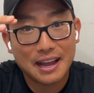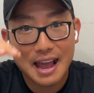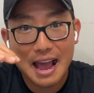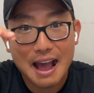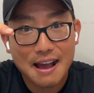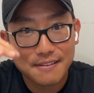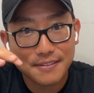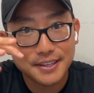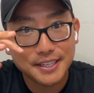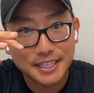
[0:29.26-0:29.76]

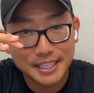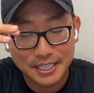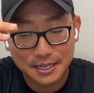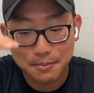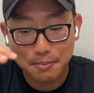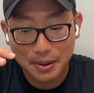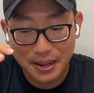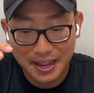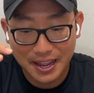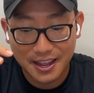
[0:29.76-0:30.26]
have it in a
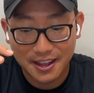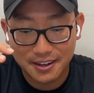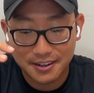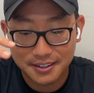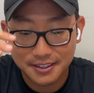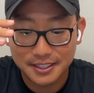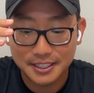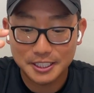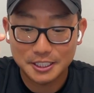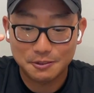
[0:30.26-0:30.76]

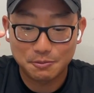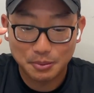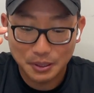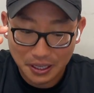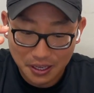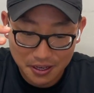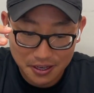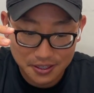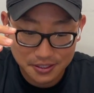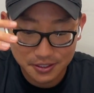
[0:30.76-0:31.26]
pan is
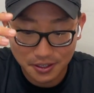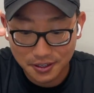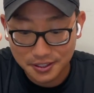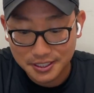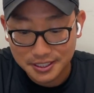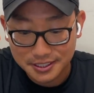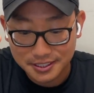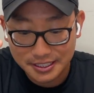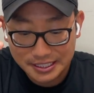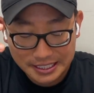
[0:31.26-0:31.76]
because
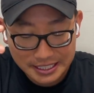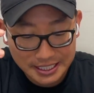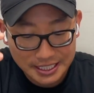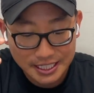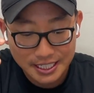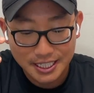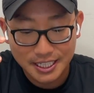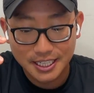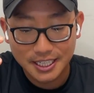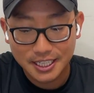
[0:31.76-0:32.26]

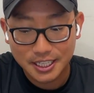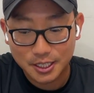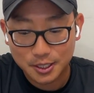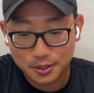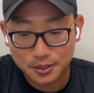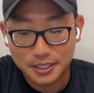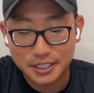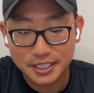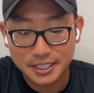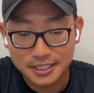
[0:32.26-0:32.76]
honestly,
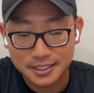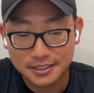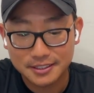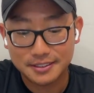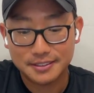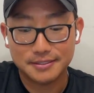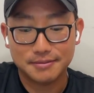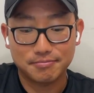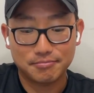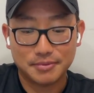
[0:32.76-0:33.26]

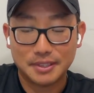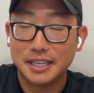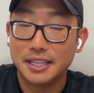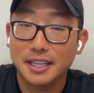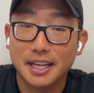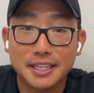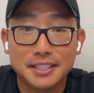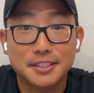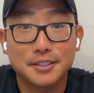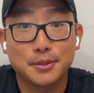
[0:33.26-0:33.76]
Koreans, they
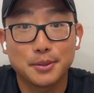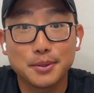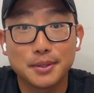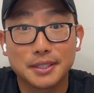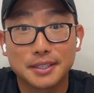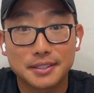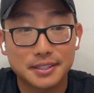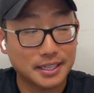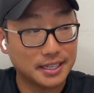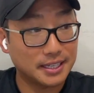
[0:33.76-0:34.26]
like to do
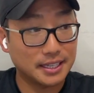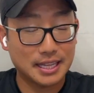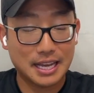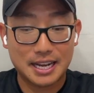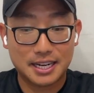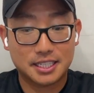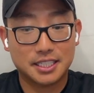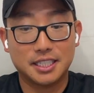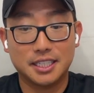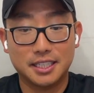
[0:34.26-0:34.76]
this. They
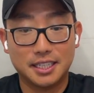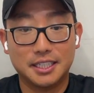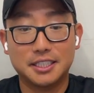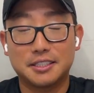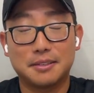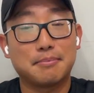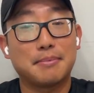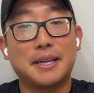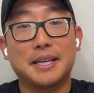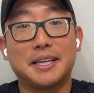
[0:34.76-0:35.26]
actually like
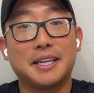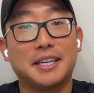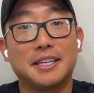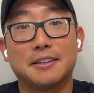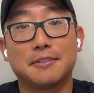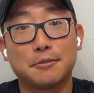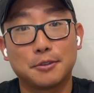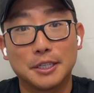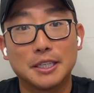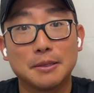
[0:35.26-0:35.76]
to make it in a
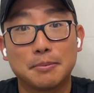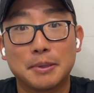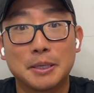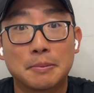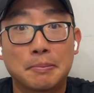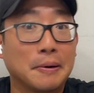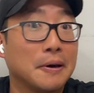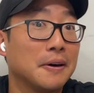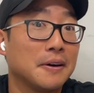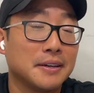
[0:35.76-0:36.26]
really
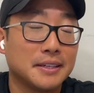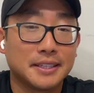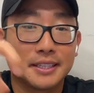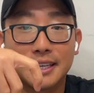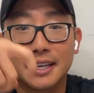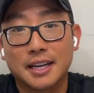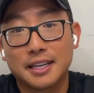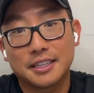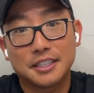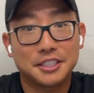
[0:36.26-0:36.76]
big pot and
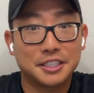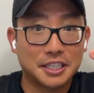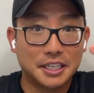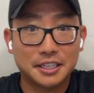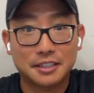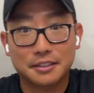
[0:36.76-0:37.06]
kind of share it